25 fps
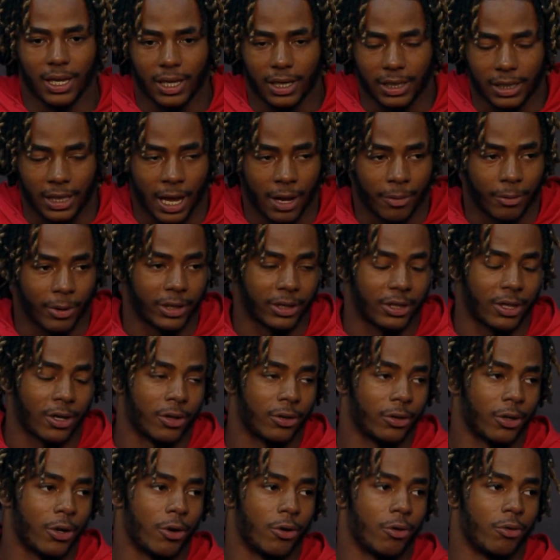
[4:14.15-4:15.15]
That right there
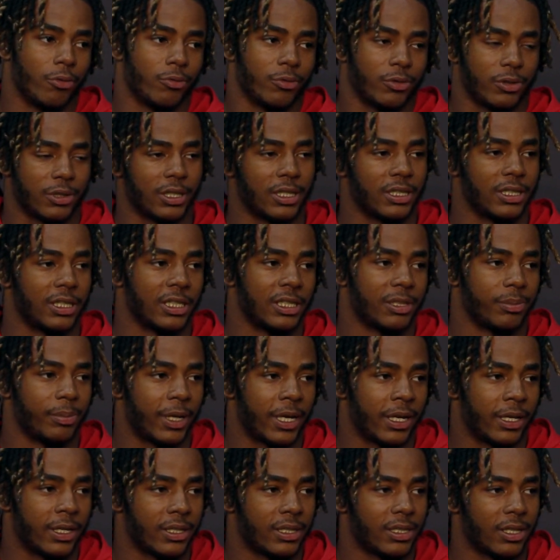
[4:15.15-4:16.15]
alone just
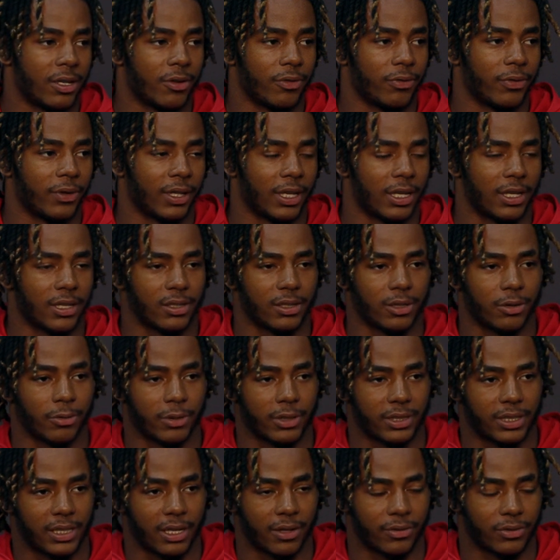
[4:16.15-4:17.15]
displayed itself against
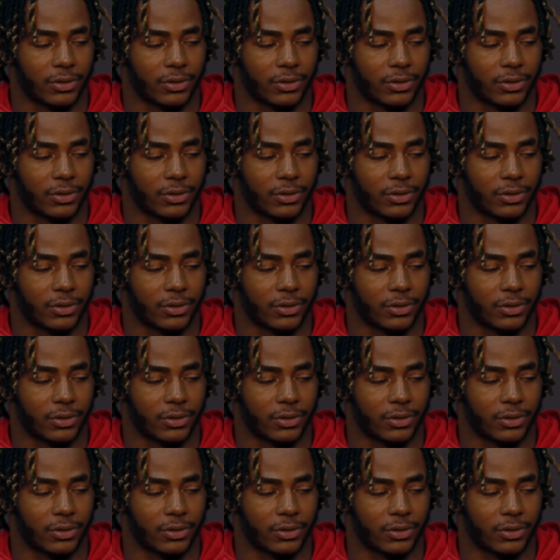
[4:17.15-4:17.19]
USF.